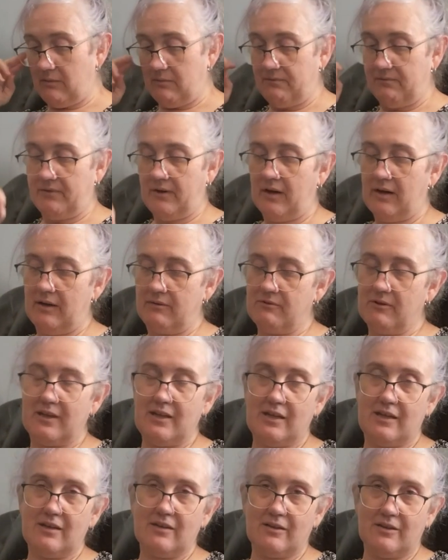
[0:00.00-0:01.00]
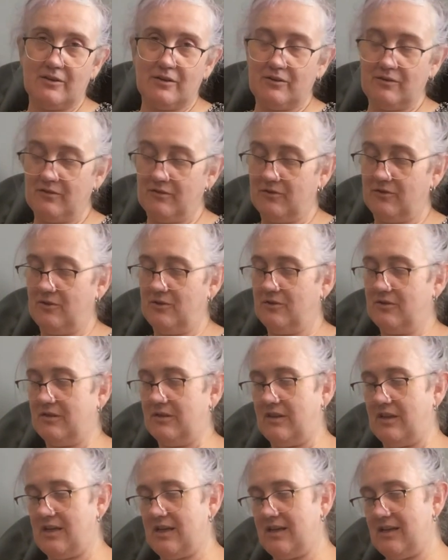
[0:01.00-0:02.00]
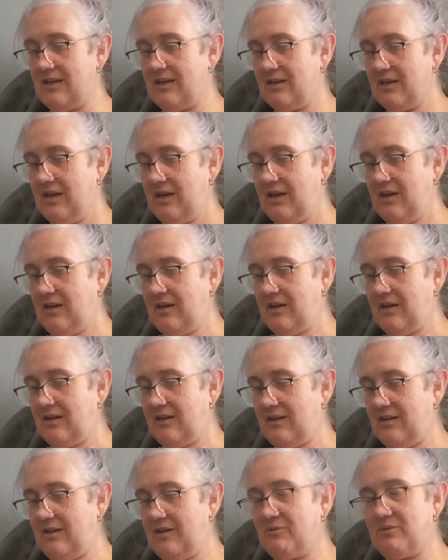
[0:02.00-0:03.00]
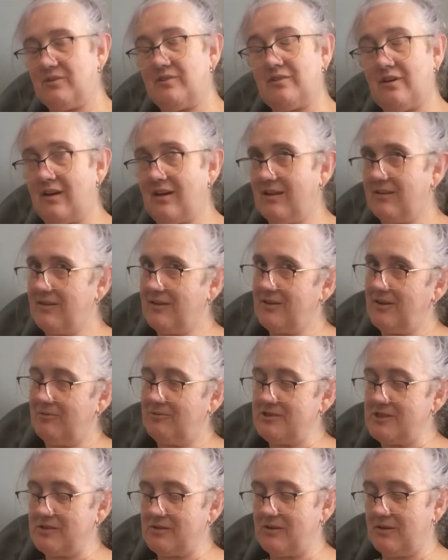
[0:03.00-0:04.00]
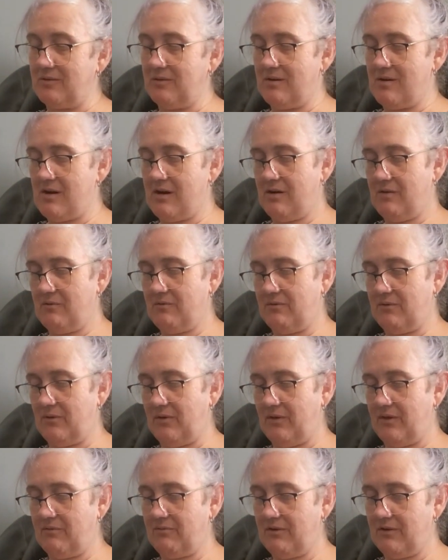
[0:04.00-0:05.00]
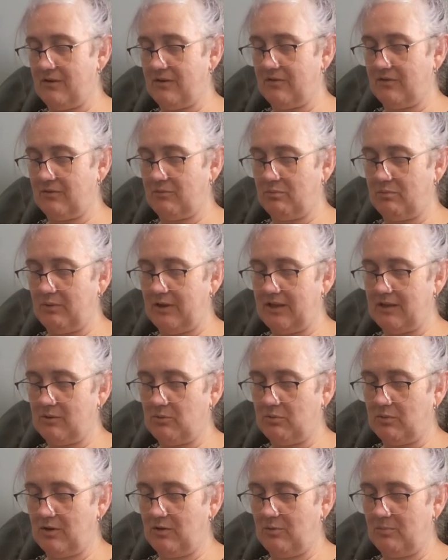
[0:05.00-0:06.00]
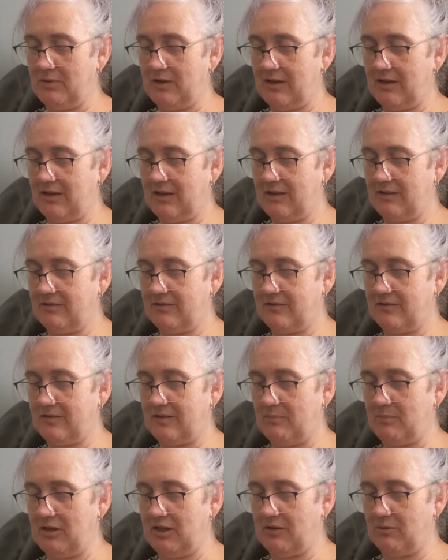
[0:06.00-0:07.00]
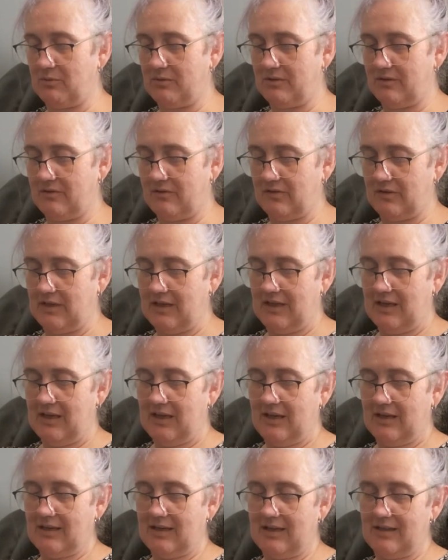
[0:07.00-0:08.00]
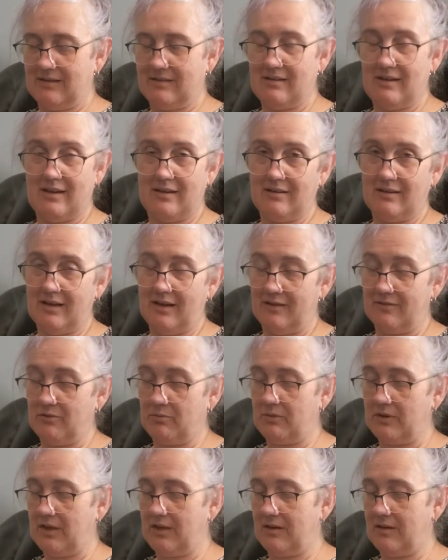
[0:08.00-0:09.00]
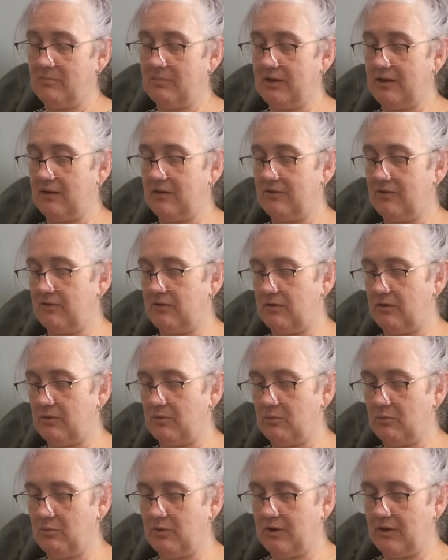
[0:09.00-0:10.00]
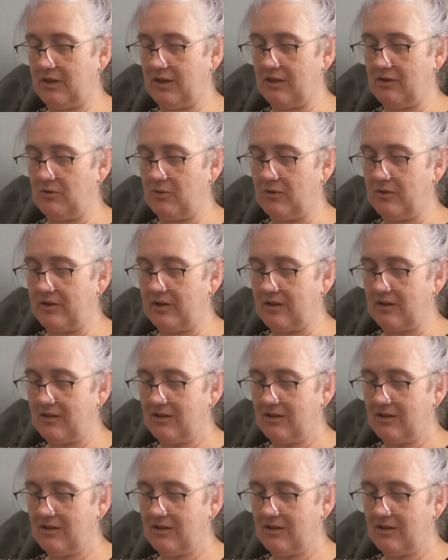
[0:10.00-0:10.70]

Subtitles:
5 kilos due to the liquid diet that I was on for the first week while my stomach was and guts were getting back into working order